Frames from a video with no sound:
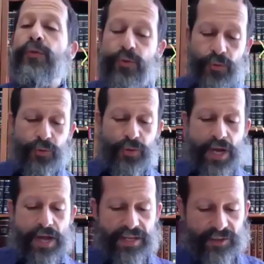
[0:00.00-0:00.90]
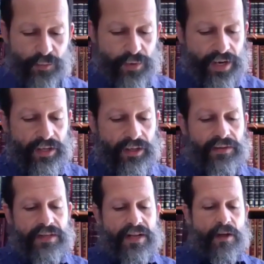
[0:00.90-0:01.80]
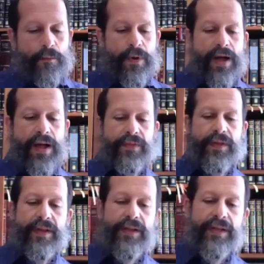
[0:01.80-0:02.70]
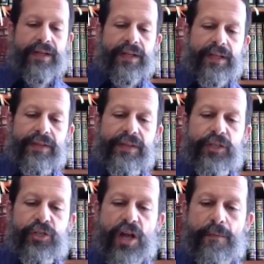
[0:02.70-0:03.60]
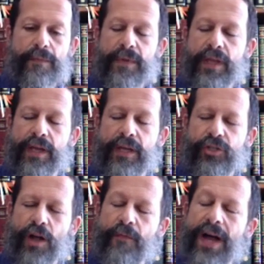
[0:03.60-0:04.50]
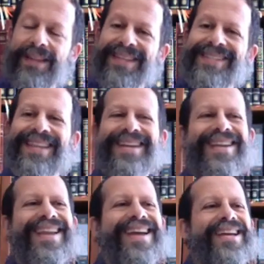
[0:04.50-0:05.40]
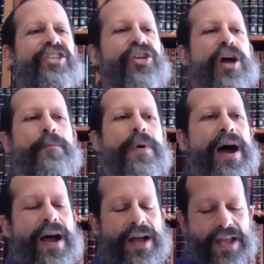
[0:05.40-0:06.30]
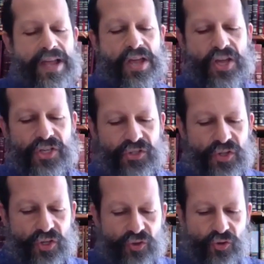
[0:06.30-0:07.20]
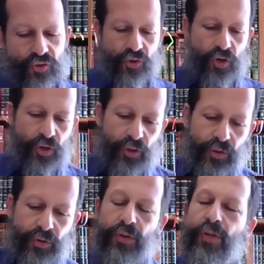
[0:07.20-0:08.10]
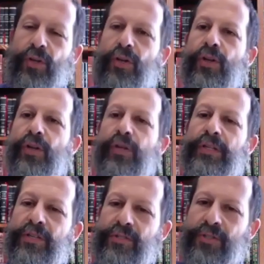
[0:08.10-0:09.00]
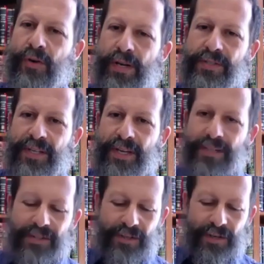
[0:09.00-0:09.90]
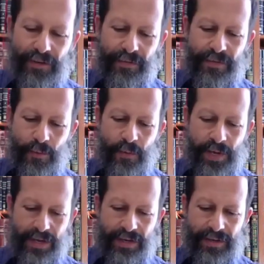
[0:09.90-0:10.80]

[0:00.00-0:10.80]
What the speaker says: to do that as well, but the Shabbat is the neshama, is the soul, the Zohar says, of the week.